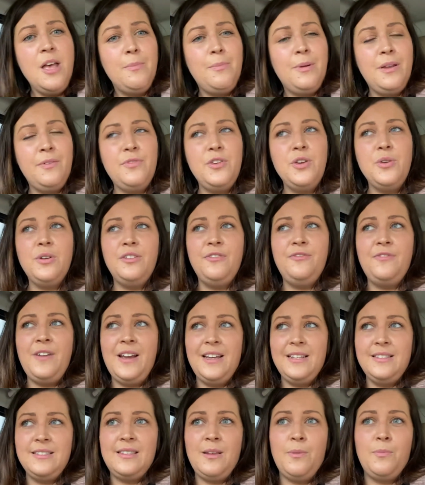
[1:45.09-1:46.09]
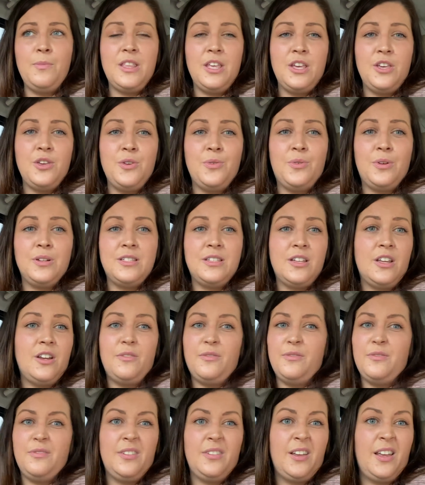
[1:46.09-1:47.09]
but if you could find somewhere that you could sort
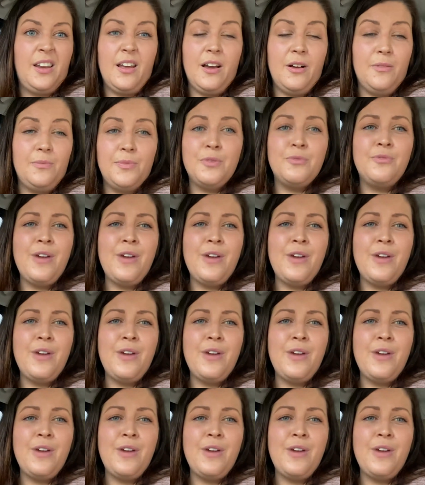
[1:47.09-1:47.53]
of, you know,